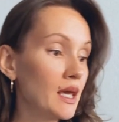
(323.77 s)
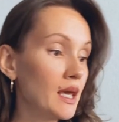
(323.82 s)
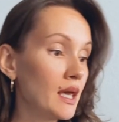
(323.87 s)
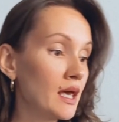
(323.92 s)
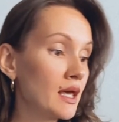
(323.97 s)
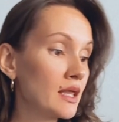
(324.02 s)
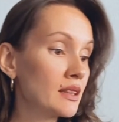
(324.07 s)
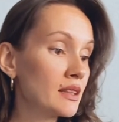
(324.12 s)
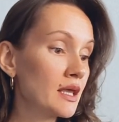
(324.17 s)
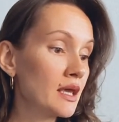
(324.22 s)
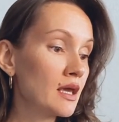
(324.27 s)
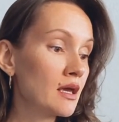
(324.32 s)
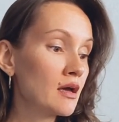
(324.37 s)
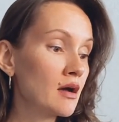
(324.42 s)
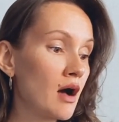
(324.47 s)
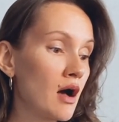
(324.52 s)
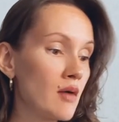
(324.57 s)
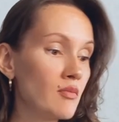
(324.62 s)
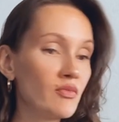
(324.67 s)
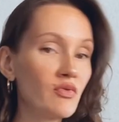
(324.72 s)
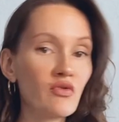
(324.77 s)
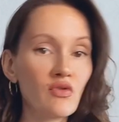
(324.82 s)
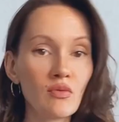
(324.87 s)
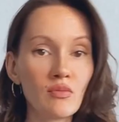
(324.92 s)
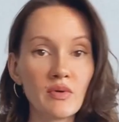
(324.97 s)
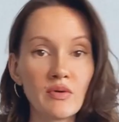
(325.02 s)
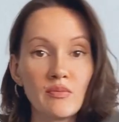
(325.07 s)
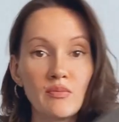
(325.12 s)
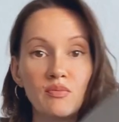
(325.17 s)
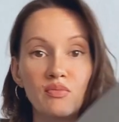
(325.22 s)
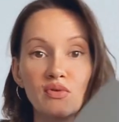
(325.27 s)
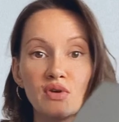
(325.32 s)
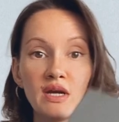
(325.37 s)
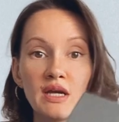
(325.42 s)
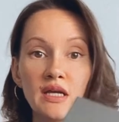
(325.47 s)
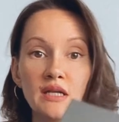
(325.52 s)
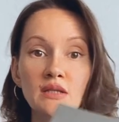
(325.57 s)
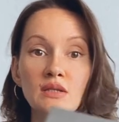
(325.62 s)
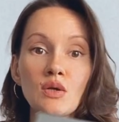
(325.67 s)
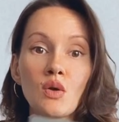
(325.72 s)
And they come from a
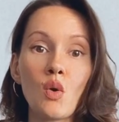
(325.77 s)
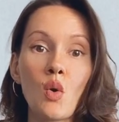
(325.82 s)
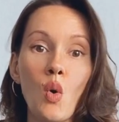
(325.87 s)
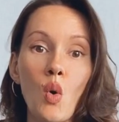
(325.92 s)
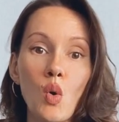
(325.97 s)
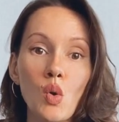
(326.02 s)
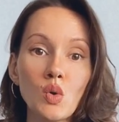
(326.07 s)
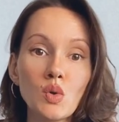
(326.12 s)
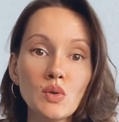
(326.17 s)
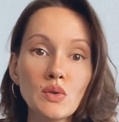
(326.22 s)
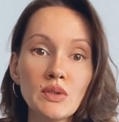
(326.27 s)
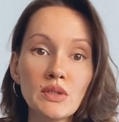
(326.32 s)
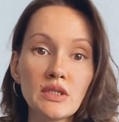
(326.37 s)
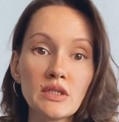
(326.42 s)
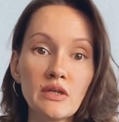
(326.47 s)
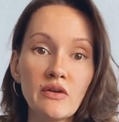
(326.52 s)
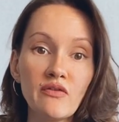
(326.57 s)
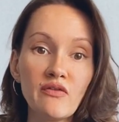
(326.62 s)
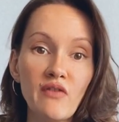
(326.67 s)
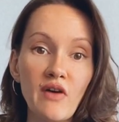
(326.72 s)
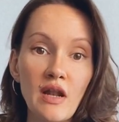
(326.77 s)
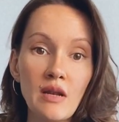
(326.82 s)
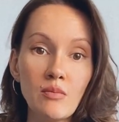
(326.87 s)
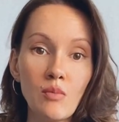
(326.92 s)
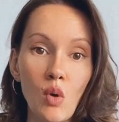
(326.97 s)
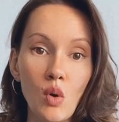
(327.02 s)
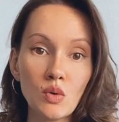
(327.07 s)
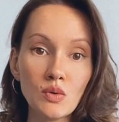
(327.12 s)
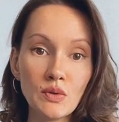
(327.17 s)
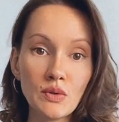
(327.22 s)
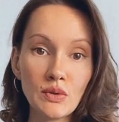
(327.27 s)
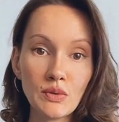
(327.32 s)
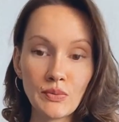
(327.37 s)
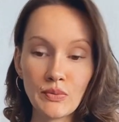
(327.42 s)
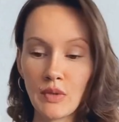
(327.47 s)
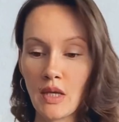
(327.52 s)
brand called Valmont.